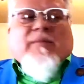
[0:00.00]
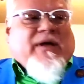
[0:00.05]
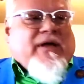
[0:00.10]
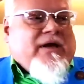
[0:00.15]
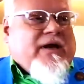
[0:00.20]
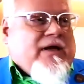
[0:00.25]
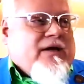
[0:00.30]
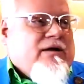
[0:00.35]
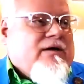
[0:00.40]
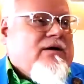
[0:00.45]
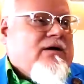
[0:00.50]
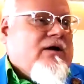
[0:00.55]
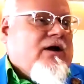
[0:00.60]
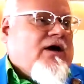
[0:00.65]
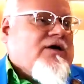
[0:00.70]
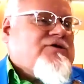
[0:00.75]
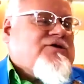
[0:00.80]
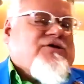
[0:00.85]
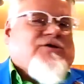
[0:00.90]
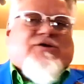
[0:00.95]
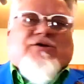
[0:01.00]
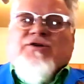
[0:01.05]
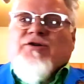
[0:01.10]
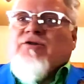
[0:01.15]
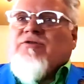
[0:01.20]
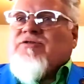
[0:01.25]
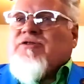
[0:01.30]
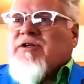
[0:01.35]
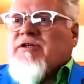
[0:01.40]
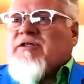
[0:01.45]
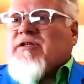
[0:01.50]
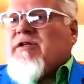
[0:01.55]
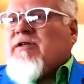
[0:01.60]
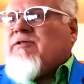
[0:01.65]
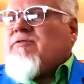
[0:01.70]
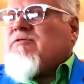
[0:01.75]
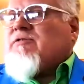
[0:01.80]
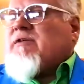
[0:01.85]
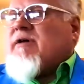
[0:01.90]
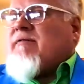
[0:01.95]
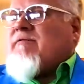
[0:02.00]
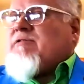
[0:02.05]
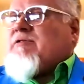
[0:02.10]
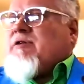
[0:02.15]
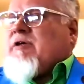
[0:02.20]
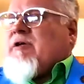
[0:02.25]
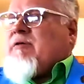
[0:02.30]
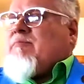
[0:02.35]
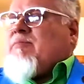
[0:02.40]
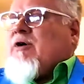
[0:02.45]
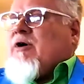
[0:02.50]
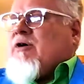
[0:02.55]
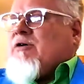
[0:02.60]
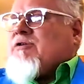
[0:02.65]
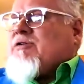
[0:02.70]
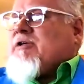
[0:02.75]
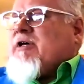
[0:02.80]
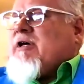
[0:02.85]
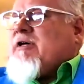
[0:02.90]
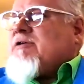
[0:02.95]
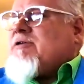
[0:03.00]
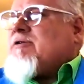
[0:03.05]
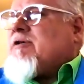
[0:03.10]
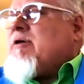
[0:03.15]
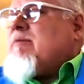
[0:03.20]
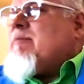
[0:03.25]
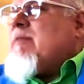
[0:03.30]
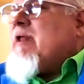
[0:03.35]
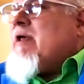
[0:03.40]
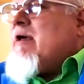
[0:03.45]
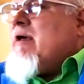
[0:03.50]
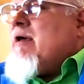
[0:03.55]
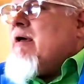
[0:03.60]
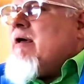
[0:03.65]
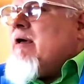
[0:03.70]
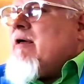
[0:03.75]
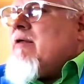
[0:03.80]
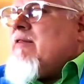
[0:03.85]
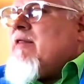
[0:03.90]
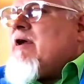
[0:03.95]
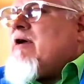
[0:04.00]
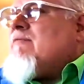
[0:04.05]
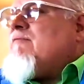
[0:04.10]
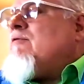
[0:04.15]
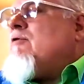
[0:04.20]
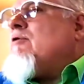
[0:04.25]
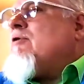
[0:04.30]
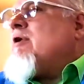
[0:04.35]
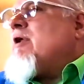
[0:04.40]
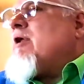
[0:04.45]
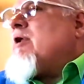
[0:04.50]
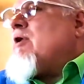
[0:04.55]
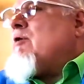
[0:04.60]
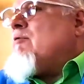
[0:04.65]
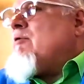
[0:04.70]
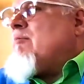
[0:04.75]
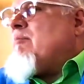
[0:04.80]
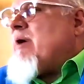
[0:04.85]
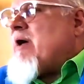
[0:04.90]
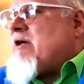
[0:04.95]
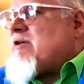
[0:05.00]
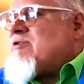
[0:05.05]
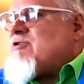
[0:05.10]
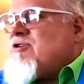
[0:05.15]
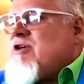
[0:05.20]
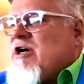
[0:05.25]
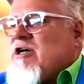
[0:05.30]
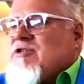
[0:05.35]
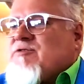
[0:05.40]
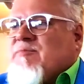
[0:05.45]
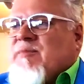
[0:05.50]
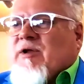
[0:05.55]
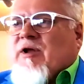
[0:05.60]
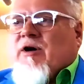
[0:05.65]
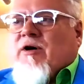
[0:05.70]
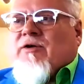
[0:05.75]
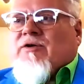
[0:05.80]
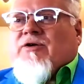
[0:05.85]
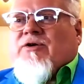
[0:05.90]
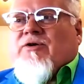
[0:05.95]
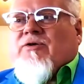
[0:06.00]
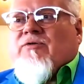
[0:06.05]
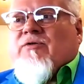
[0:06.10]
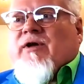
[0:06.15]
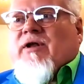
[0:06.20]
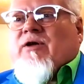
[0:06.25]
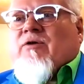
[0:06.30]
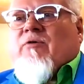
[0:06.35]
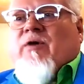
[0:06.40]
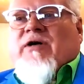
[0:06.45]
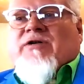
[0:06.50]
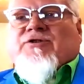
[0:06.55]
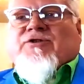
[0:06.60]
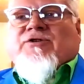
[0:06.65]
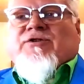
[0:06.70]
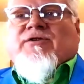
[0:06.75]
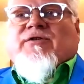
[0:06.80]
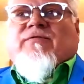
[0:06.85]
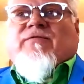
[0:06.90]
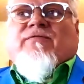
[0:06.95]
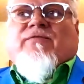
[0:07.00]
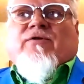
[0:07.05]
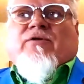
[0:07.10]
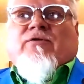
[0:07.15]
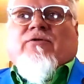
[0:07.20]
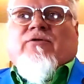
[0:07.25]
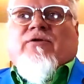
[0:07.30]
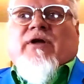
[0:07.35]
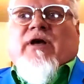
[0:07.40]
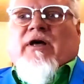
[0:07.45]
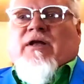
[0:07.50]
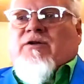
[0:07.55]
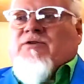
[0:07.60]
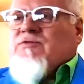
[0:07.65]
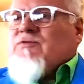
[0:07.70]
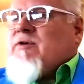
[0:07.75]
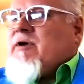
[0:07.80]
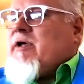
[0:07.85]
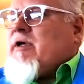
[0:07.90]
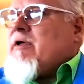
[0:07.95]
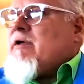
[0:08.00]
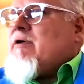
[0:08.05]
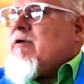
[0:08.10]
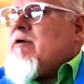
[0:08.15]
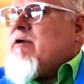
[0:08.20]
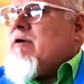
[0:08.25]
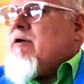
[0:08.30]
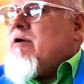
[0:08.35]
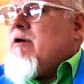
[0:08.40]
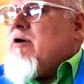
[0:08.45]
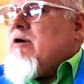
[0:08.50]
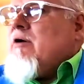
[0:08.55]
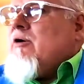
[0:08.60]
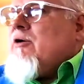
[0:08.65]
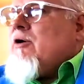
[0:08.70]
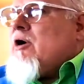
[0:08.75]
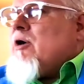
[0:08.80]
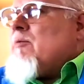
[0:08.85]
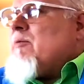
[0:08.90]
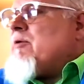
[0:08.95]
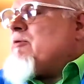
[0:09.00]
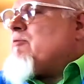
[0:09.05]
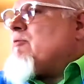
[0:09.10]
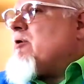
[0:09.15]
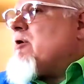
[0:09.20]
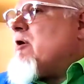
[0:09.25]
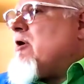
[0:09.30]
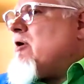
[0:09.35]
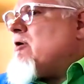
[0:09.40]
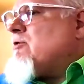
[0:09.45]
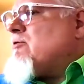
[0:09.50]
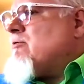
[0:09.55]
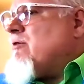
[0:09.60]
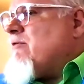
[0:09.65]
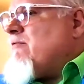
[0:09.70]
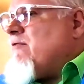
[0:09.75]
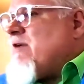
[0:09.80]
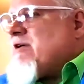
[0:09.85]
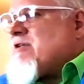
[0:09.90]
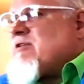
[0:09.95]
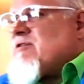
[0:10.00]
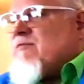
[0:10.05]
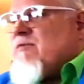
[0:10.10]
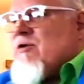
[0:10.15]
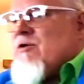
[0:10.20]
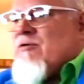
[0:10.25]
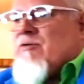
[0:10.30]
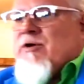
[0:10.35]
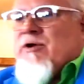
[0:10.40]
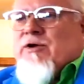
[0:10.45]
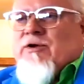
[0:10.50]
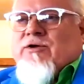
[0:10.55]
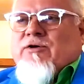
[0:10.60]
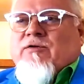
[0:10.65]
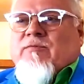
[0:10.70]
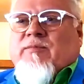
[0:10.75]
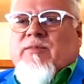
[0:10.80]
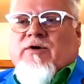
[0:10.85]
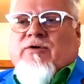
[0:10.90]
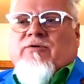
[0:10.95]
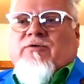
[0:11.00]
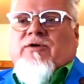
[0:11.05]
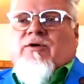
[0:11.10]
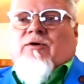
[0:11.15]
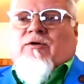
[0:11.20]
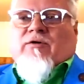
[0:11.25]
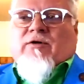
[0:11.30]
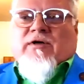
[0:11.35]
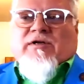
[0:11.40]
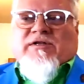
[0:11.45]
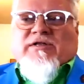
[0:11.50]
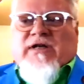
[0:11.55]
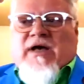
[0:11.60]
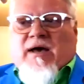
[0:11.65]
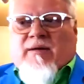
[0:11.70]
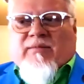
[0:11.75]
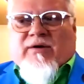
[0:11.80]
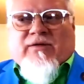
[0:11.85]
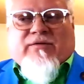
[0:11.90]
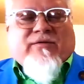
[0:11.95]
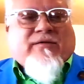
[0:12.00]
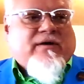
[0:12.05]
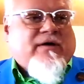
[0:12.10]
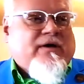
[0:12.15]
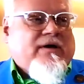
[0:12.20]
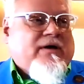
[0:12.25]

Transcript: in Colossians 2:16 through 17, Paul says, "Therefore, let no one pass judgment on you in questions of food and drink, or with regard to a festival or a new moon or a Sabbath.